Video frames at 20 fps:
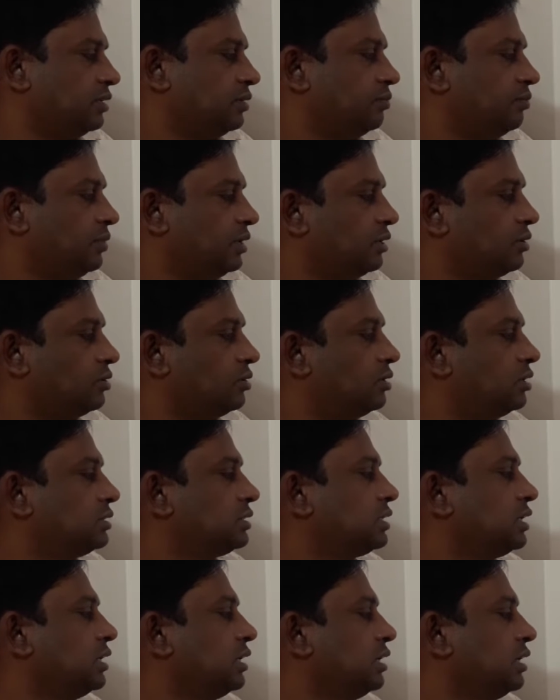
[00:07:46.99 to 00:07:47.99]
because
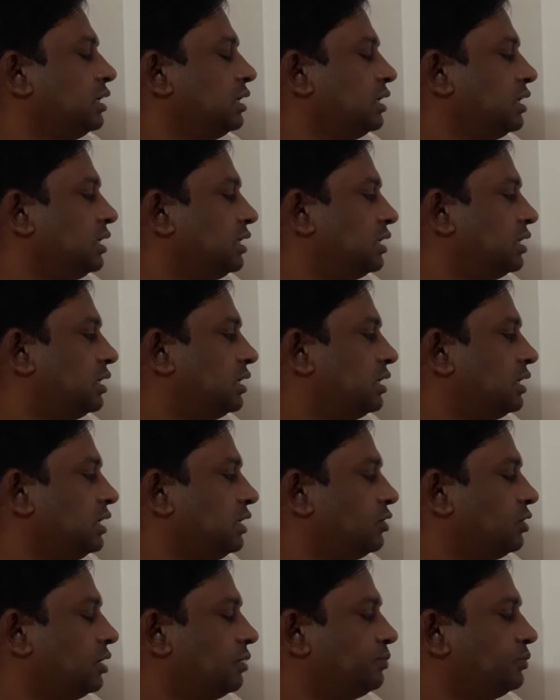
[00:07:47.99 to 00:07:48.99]
here
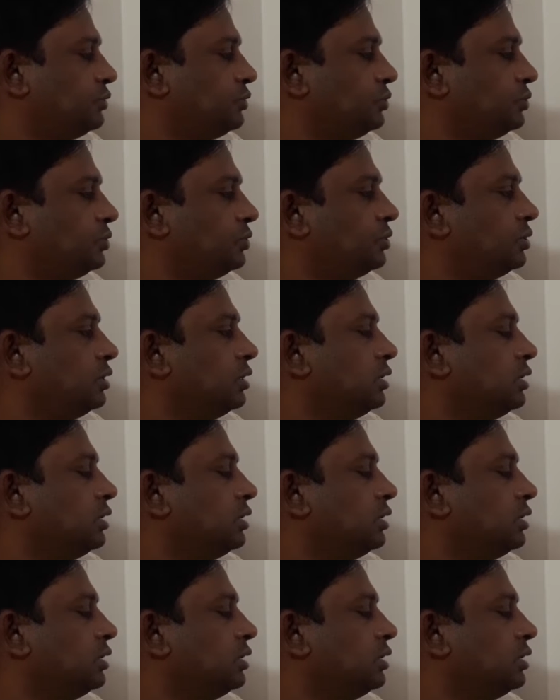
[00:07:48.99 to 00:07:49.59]
you have to